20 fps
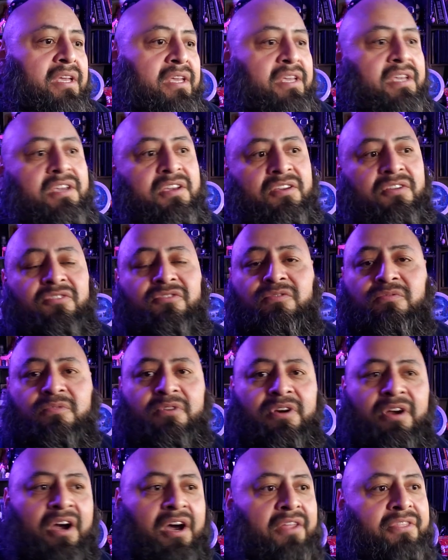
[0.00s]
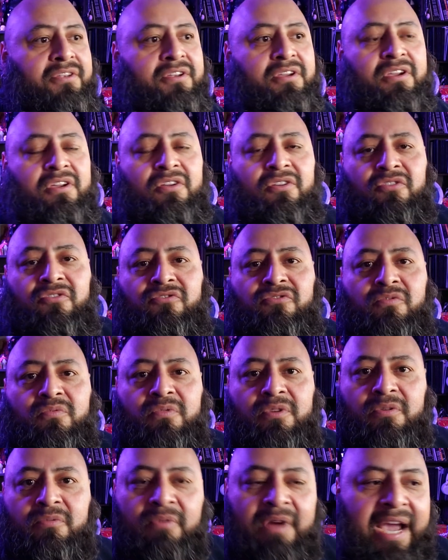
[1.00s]
You can use the word author, you can use the
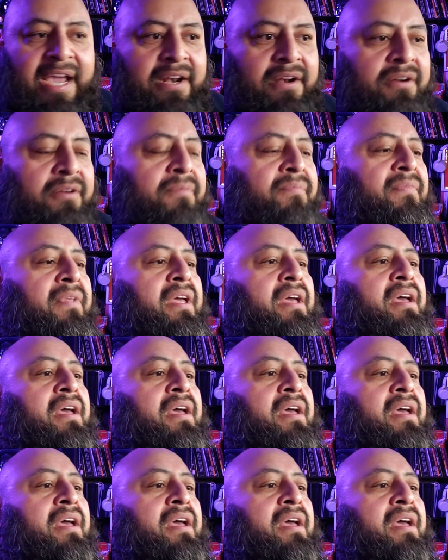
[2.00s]
word writer,